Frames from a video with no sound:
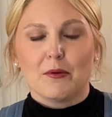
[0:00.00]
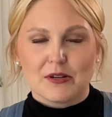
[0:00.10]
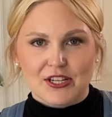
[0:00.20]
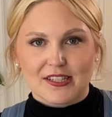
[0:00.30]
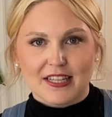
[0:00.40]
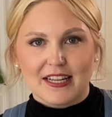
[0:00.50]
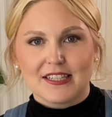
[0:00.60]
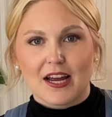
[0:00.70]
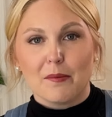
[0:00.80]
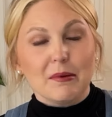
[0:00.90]
which is linked
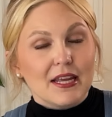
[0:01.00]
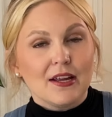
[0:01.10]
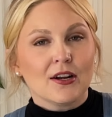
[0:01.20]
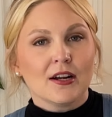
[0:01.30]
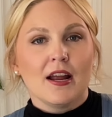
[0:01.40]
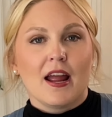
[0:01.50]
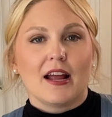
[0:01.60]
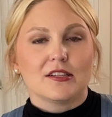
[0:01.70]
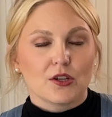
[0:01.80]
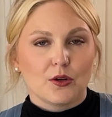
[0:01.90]
up here.
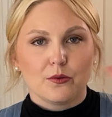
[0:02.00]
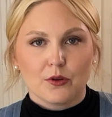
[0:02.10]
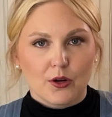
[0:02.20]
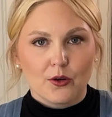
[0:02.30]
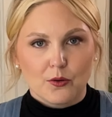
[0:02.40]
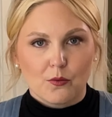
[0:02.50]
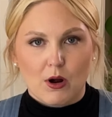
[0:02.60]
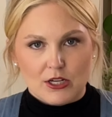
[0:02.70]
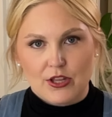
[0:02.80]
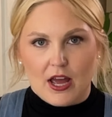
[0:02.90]
And so go
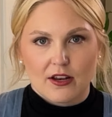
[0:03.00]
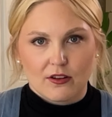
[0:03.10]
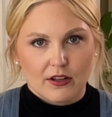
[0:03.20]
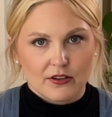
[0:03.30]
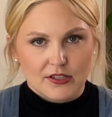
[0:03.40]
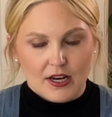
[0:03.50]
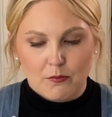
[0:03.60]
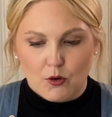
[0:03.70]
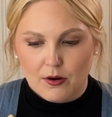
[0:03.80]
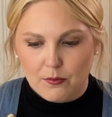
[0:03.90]
watch that and you'll understand
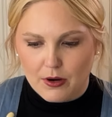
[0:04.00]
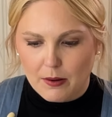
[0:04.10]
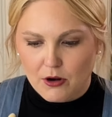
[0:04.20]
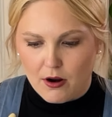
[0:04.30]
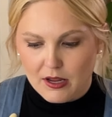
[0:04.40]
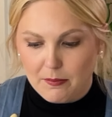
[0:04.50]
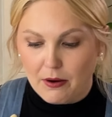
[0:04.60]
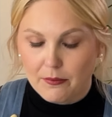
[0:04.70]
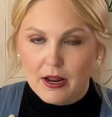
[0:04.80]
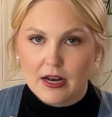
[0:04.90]
more what I'm talking
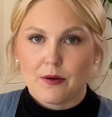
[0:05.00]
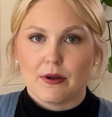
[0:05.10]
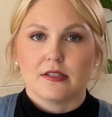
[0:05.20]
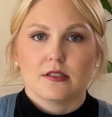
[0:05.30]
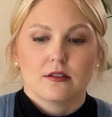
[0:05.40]
about. Anyways,